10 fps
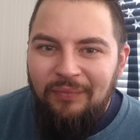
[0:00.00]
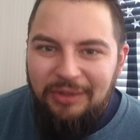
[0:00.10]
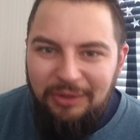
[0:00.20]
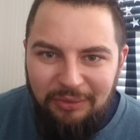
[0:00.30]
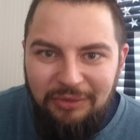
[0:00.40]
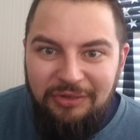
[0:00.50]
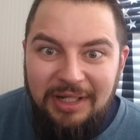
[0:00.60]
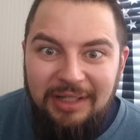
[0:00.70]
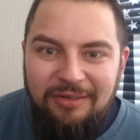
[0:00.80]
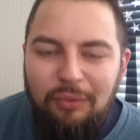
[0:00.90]
your
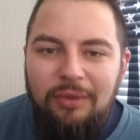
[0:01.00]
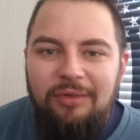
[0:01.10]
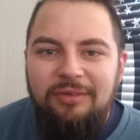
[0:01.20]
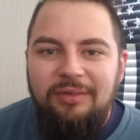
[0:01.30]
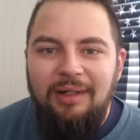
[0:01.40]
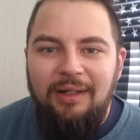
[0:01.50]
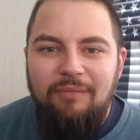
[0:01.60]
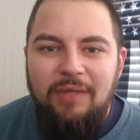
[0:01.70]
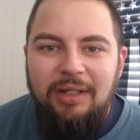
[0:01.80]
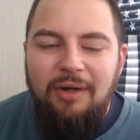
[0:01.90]
sneaky squirrels,
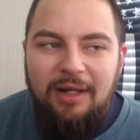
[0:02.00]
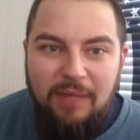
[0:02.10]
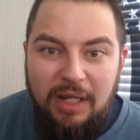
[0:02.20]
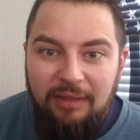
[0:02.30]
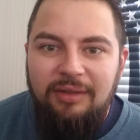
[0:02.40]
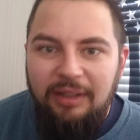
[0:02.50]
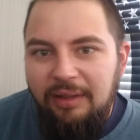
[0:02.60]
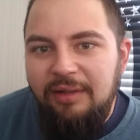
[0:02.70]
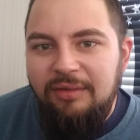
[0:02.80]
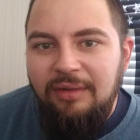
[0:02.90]
they know how to make
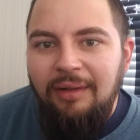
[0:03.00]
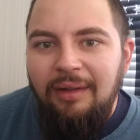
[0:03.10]
ghillies.